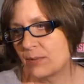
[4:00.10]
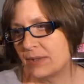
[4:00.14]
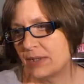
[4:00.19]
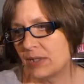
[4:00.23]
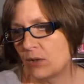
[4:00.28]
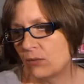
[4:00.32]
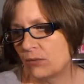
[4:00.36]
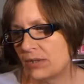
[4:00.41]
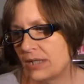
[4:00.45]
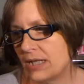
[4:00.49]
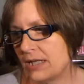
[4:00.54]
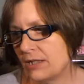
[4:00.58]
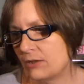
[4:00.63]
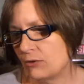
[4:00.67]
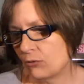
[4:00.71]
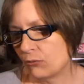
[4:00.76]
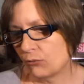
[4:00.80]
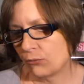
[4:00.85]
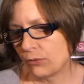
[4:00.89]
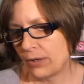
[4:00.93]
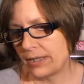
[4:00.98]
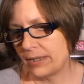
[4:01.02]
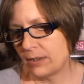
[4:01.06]
we don't need
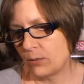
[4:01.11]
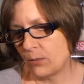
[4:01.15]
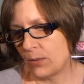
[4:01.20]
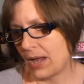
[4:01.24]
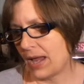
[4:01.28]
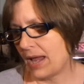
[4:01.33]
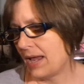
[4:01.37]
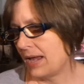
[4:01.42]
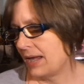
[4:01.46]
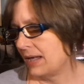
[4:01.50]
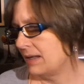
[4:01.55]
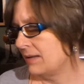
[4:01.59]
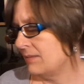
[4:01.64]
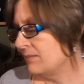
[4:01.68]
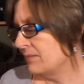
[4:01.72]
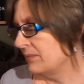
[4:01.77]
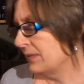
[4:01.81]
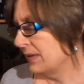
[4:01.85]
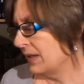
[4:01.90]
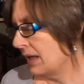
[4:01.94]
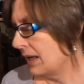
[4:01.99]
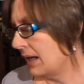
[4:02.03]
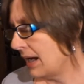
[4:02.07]
right away.
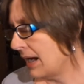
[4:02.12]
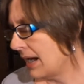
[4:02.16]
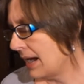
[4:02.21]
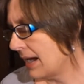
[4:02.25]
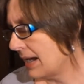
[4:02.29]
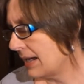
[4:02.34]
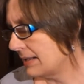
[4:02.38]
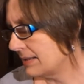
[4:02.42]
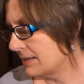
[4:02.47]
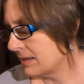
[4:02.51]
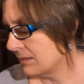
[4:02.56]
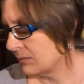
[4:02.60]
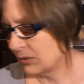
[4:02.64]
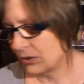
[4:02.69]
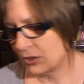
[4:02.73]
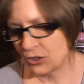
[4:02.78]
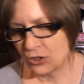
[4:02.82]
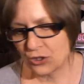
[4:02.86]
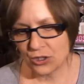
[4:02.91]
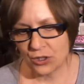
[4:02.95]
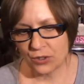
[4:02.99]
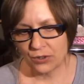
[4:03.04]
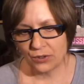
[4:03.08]
And I'm going to
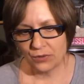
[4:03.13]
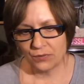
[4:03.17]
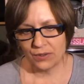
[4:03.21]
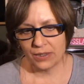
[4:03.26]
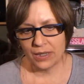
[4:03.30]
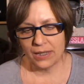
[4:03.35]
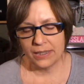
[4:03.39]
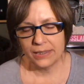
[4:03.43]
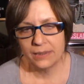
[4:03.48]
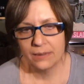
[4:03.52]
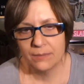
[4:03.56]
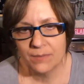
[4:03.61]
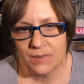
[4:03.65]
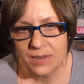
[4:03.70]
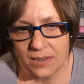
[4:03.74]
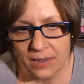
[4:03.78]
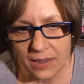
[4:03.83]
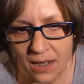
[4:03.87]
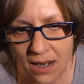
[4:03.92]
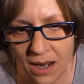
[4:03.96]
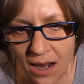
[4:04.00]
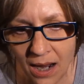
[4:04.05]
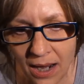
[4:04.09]
show you the items
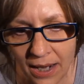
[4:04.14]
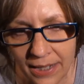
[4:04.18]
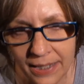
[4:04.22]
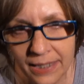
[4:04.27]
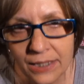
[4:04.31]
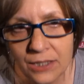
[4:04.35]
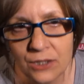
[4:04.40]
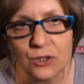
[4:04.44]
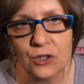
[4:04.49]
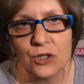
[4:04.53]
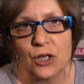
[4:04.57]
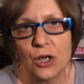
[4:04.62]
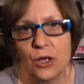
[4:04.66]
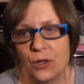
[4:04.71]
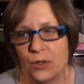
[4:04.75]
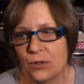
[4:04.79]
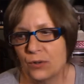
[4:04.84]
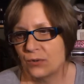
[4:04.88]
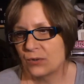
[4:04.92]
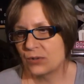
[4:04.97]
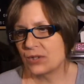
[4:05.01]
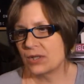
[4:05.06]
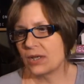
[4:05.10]
that I
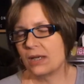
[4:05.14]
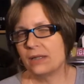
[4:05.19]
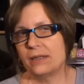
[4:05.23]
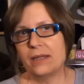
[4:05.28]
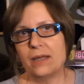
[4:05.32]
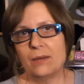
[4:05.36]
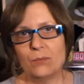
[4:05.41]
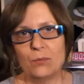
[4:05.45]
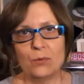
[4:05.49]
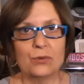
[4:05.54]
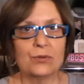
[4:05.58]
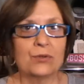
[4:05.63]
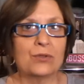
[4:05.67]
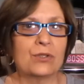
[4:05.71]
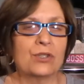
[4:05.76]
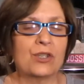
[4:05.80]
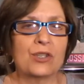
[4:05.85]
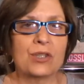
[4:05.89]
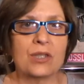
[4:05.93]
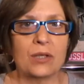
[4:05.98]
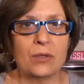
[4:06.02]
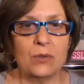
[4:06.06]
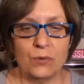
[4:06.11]
chose. And then we'll,
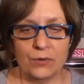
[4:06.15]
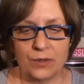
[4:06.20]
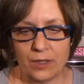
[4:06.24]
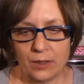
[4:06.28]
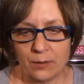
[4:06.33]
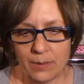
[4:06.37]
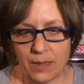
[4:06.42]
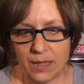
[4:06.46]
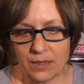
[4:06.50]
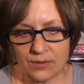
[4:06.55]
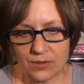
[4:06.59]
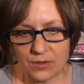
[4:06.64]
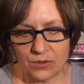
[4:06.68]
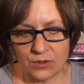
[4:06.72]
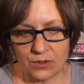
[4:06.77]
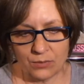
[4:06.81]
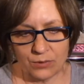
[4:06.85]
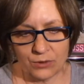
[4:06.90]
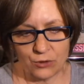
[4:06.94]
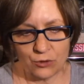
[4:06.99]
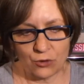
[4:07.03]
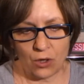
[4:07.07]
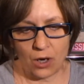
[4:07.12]
just like all the other boxes,
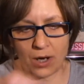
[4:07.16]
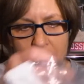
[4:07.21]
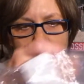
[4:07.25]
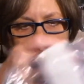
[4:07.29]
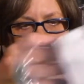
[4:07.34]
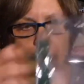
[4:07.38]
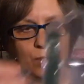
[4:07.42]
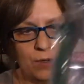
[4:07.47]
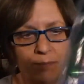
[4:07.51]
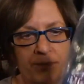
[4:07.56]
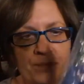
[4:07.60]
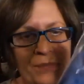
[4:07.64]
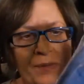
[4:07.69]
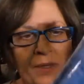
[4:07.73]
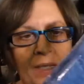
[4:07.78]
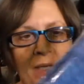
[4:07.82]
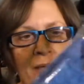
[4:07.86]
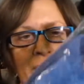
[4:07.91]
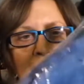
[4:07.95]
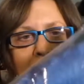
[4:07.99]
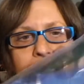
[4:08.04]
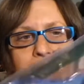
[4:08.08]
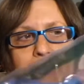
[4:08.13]
do a try on.
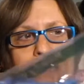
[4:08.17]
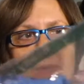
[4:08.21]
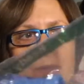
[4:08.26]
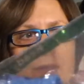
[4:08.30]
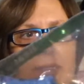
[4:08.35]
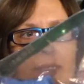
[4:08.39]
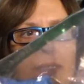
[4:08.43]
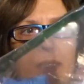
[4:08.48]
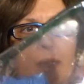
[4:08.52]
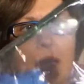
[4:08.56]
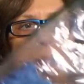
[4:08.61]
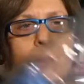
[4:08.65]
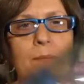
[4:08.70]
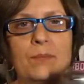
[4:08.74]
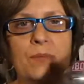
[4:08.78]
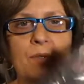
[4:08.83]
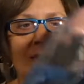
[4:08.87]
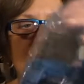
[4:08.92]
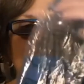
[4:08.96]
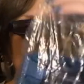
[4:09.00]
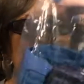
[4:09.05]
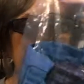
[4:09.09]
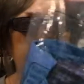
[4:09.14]
And everything
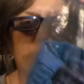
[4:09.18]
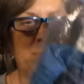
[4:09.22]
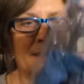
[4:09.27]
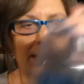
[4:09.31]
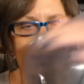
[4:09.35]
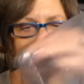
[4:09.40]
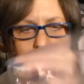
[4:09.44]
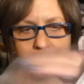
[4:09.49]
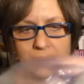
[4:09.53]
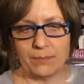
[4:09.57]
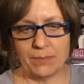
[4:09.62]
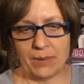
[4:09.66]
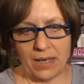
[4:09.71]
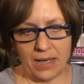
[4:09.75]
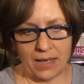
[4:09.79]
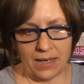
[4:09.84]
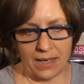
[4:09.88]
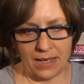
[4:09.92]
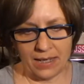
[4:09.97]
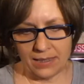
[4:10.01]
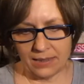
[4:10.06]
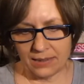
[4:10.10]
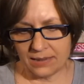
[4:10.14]
comes, you know, in plastic
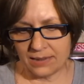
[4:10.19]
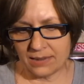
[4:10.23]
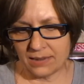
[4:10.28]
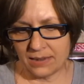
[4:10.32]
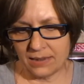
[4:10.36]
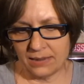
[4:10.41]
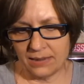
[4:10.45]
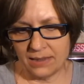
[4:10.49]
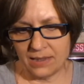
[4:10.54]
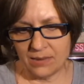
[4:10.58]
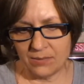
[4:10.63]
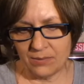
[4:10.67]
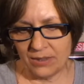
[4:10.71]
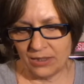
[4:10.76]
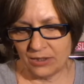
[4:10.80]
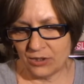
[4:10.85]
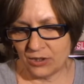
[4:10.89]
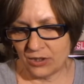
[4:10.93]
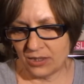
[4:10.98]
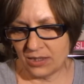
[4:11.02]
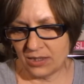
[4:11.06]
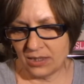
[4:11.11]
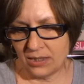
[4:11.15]
bags. And this one I
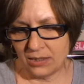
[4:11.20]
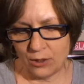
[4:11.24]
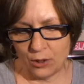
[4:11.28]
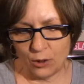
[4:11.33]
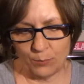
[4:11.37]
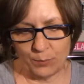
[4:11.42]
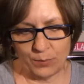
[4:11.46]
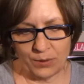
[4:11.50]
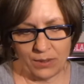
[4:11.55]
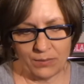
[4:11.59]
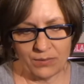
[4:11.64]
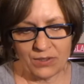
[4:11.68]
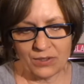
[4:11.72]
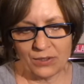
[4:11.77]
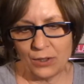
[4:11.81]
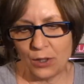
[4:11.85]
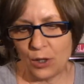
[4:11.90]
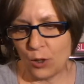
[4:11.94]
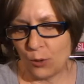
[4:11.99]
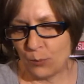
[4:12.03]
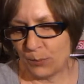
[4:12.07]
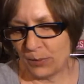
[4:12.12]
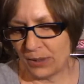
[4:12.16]
just did open. I was going
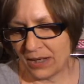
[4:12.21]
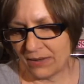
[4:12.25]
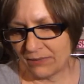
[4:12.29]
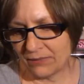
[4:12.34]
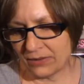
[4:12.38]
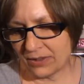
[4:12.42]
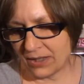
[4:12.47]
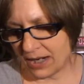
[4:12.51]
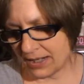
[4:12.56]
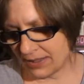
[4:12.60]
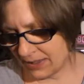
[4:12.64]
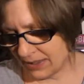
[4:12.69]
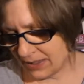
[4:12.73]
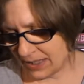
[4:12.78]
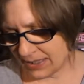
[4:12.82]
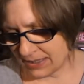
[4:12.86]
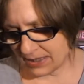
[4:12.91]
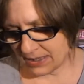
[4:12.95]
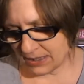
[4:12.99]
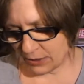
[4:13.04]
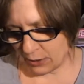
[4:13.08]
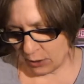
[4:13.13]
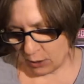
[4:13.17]
to open every, I think I
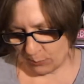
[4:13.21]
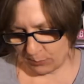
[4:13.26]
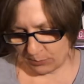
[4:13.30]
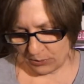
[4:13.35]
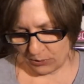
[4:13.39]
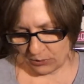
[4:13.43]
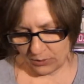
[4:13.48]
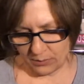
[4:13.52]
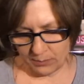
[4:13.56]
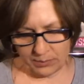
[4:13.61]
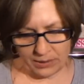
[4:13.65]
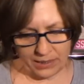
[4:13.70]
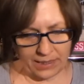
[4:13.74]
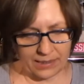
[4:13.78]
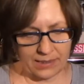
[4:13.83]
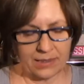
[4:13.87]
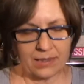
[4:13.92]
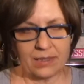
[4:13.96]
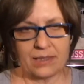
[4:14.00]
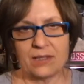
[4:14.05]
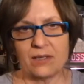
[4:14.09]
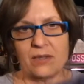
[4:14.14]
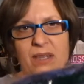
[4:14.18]
did open all the
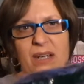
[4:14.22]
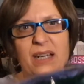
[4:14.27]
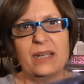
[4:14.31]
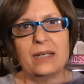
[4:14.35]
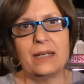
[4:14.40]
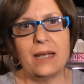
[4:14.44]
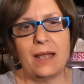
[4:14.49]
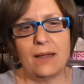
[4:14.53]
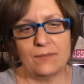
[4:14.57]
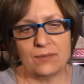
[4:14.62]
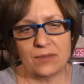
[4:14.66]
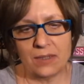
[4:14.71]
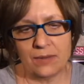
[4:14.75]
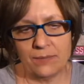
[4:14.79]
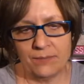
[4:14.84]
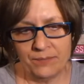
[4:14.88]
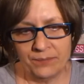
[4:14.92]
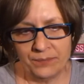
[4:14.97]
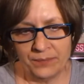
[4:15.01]
plastics so that I didn't have to